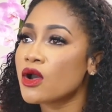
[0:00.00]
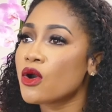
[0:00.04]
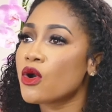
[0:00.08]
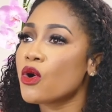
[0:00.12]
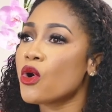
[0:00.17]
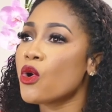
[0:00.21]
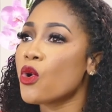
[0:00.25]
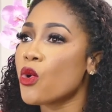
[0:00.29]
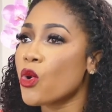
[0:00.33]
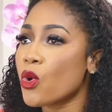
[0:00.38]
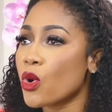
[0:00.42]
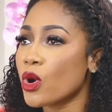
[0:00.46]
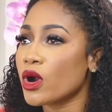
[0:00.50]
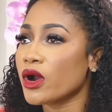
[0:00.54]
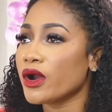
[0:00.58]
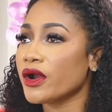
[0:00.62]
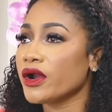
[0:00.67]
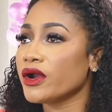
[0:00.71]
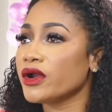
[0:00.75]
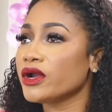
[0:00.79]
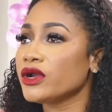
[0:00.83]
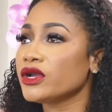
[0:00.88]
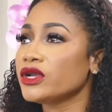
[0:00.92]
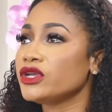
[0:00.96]

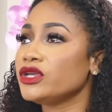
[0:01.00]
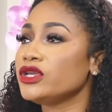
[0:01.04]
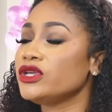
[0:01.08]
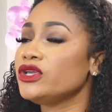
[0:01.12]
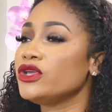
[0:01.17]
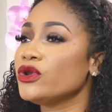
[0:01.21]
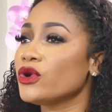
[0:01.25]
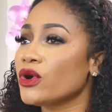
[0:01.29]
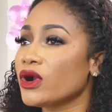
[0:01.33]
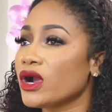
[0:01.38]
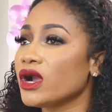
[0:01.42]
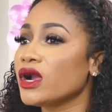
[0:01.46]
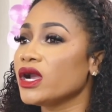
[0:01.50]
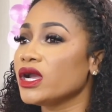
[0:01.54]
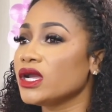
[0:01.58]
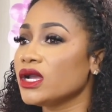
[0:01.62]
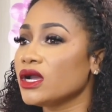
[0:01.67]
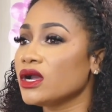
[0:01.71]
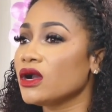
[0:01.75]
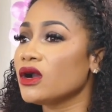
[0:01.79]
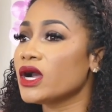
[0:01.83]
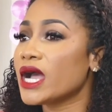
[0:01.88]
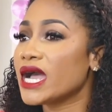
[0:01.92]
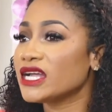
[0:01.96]
or you're
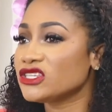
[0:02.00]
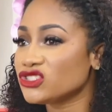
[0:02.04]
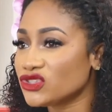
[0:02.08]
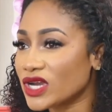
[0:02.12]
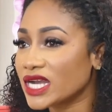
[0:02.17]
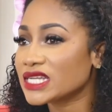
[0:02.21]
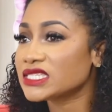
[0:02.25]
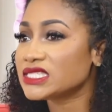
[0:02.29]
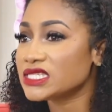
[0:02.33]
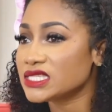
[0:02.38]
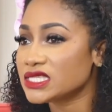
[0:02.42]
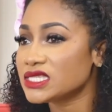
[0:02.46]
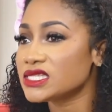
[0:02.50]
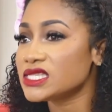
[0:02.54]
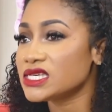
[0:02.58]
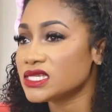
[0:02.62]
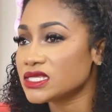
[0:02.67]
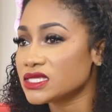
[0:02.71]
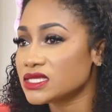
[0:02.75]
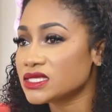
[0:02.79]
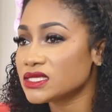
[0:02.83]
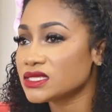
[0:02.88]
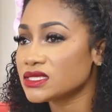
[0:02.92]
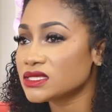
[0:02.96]
attracted to this?